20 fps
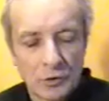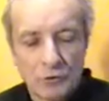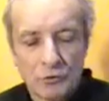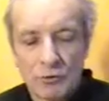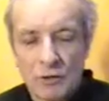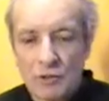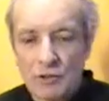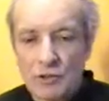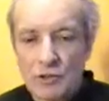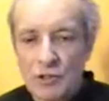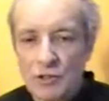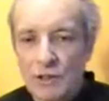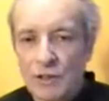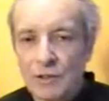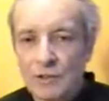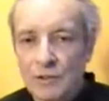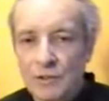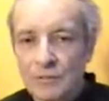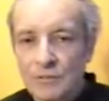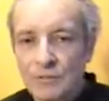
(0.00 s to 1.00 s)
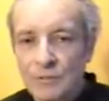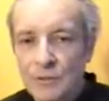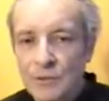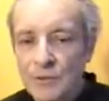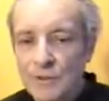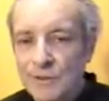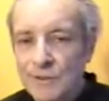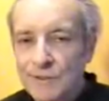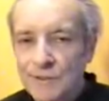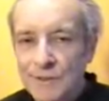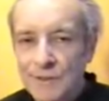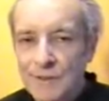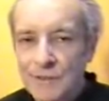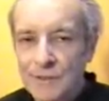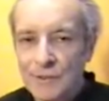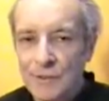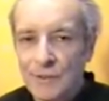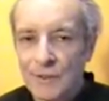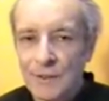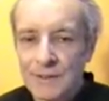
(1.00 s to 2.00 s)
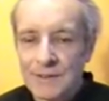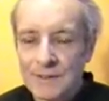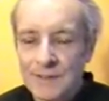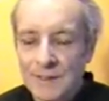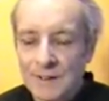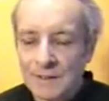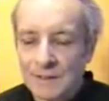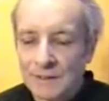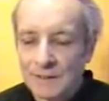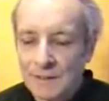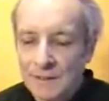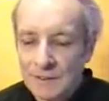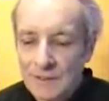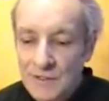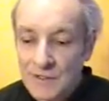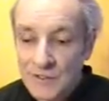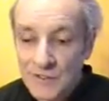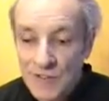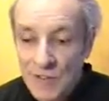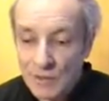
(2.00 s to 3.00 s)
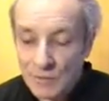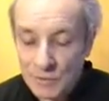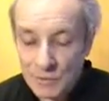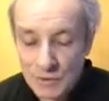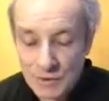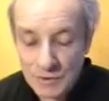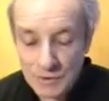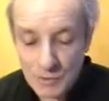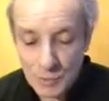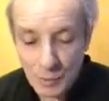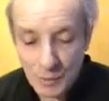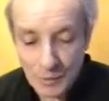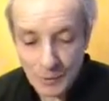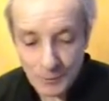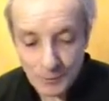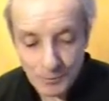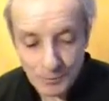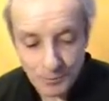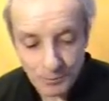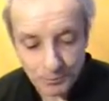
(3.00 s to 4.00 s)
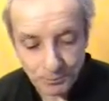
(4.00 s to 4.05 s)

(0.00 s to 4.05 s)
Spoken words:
you crunch it underfoot, it's got a certain sound as well.